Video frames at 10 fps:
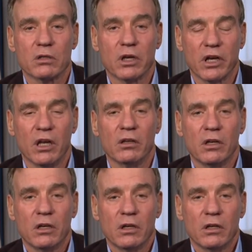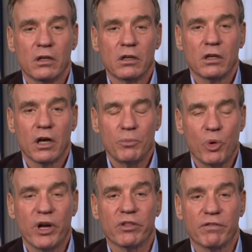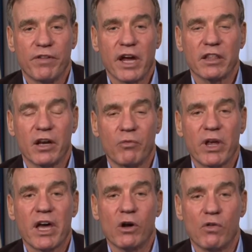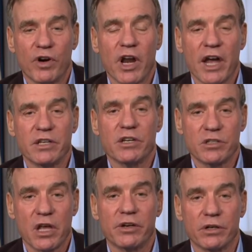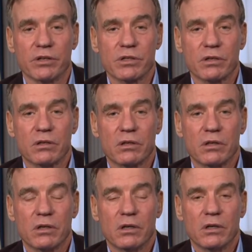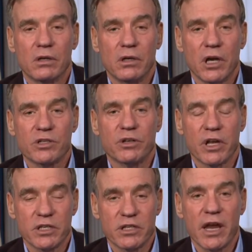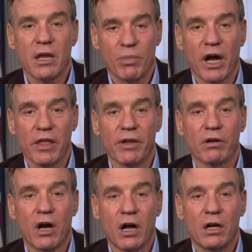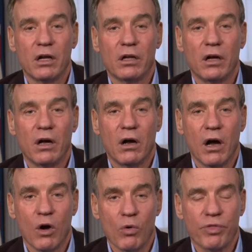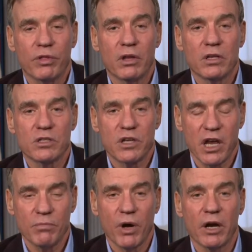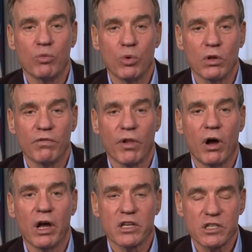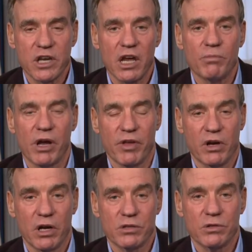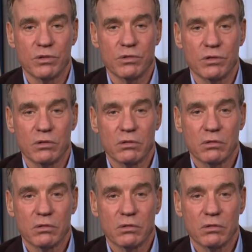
And again, I point out the fact that we had over 90 senators yesterday stand by their oath and stand by rule of law and stand by the Constitution.